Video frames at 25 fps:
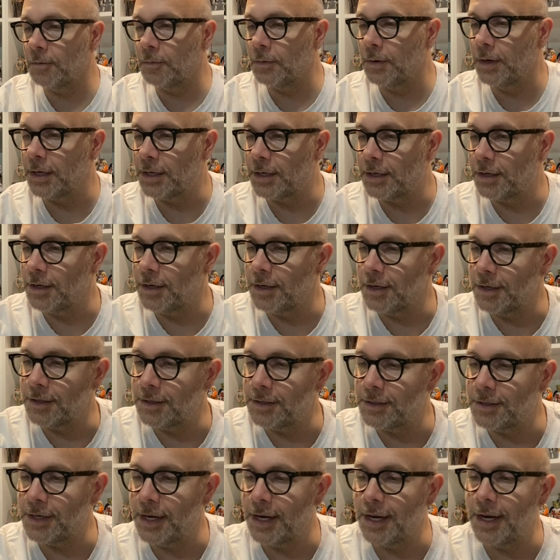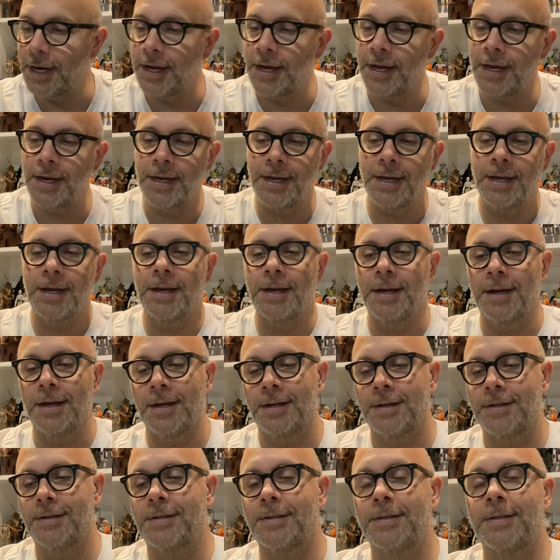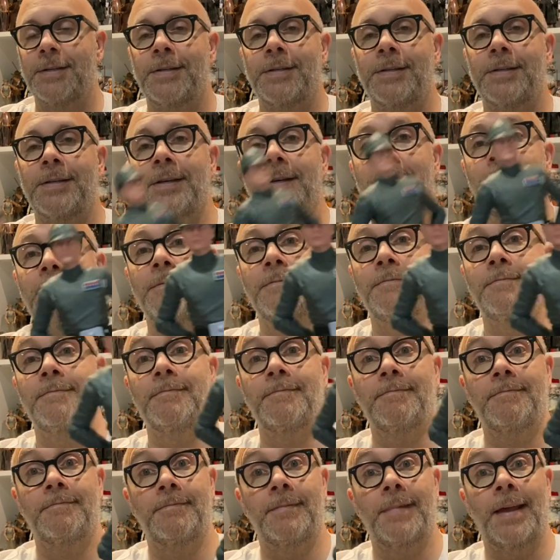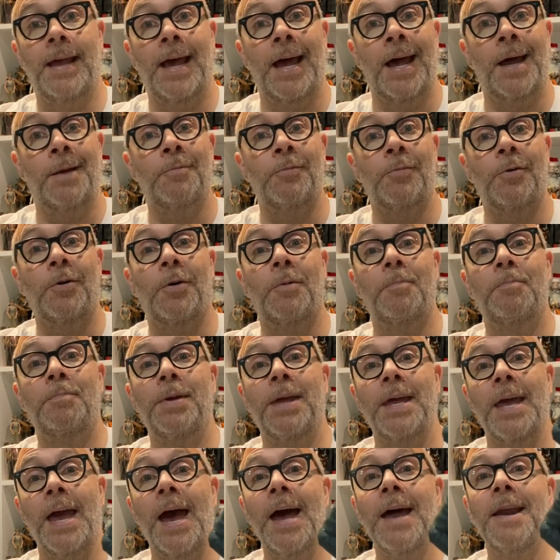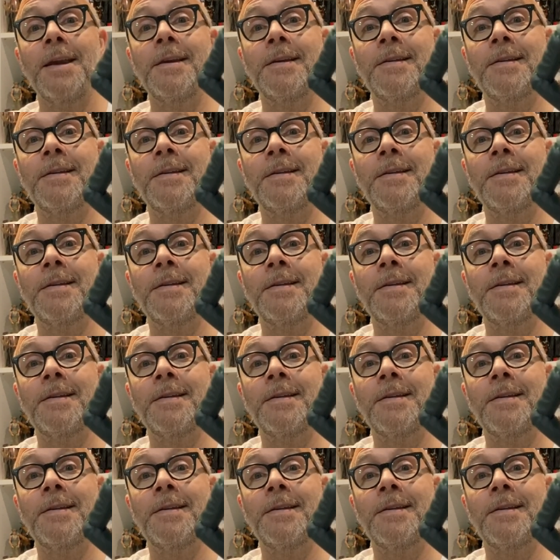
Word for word: we could say it's Admiral Piett.